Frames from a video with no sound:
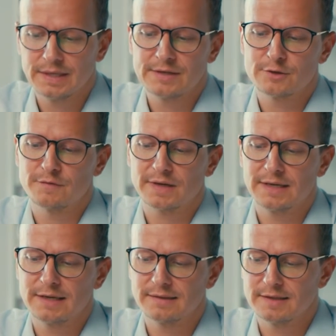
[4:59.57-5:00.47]
So if I
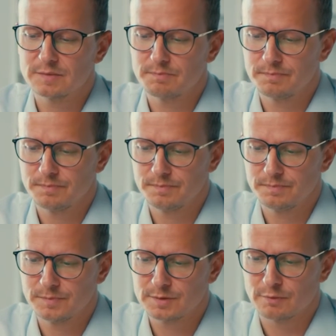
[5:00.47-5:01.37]
click on this
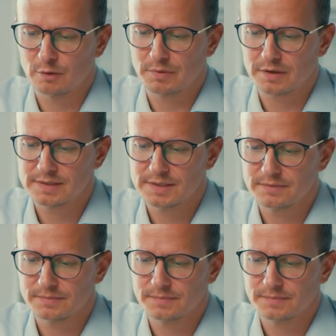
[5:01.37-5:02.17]
small box here